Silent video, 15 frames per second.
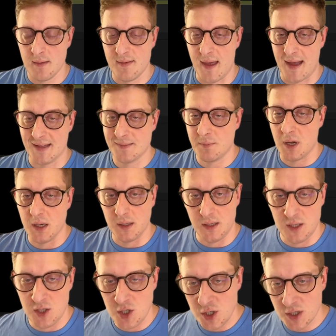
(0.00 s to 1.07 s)
That's my
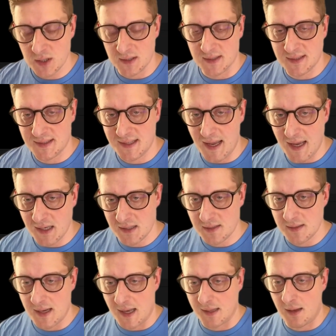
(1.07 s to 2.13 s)
initial states
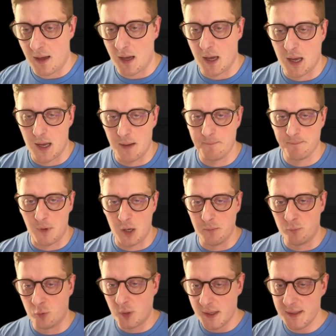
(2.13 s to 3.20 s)
that
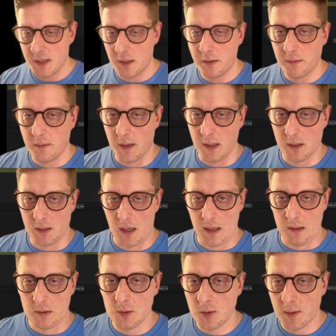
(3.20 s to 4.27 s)
I'm render and
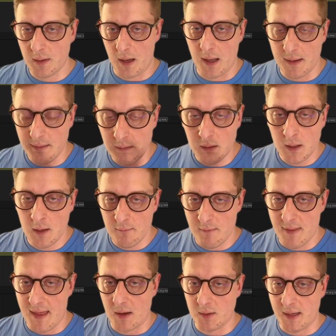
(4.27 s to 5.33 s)
I look at
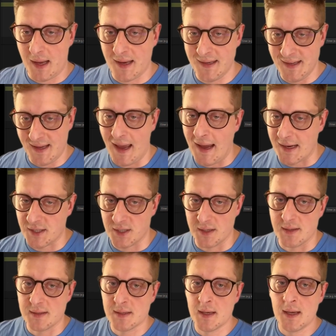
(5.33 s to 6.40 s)
without any
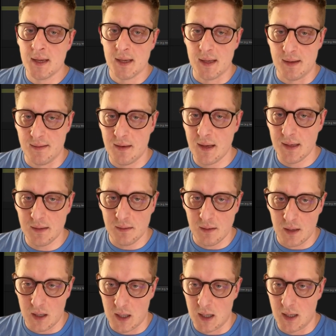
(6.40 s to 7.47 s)
actions. And
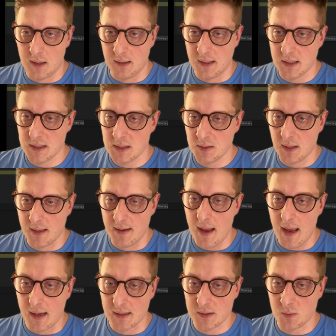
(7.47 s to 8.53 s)
then let's look at
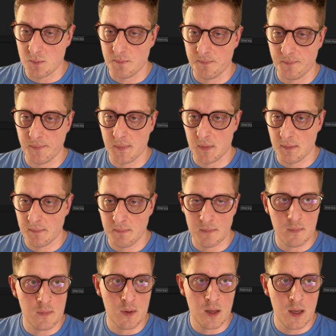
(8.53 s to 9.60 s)
next.
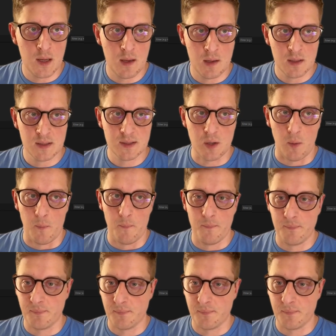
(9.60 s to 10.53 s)
So